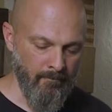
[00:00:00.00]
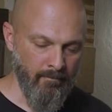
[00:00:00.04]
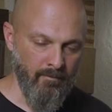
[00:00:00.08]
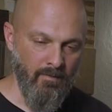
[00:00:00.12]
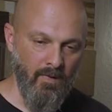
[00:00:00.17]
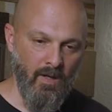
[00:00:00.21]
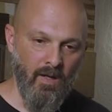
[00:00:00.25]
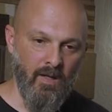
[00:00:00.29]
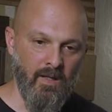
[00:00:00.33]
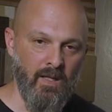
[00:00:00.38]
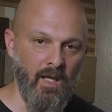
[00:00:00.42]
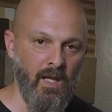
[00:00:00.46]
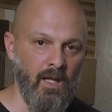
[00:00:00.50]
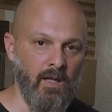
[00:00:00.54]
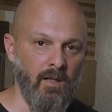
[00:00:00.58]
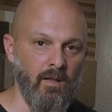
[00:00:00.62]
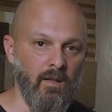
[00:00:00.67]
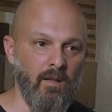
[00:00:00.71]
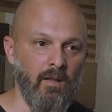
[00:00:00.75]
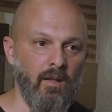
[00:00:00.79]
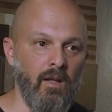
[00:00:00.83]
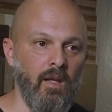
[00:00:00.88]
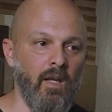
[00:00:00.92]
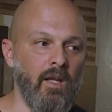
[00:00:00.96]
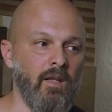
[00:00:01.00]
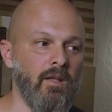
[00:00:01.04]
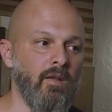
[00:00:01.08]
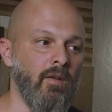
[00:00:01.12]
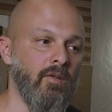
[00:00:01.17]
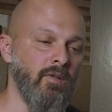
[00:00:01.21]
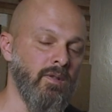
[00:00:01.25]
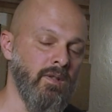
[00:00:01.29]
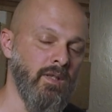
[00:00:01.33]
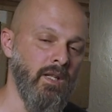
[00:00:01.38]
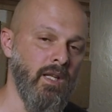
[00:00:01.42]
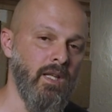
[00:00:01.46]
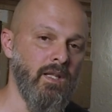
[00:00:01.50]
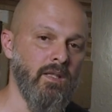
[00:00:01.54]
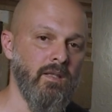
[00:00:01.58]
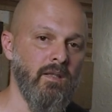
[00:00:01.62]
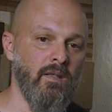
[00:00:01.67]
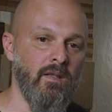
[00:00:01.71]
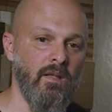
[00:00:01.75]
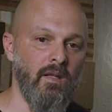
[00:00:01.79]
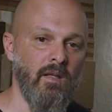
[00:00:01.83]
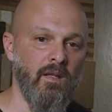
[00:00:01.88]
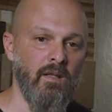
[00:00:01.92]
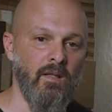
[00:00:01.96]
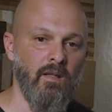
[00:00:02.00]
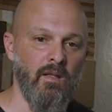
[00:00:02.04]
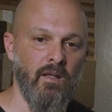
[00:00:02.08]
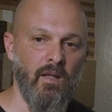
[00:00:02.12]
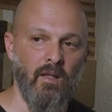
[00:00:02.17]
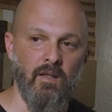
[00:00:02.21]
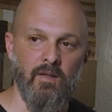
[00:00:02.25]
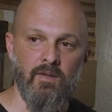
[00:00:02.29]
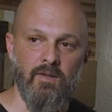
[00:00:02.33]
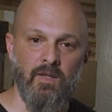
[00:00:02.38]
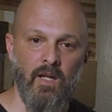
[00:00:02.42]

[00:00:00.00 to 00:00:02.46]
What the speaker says: again, hit those links and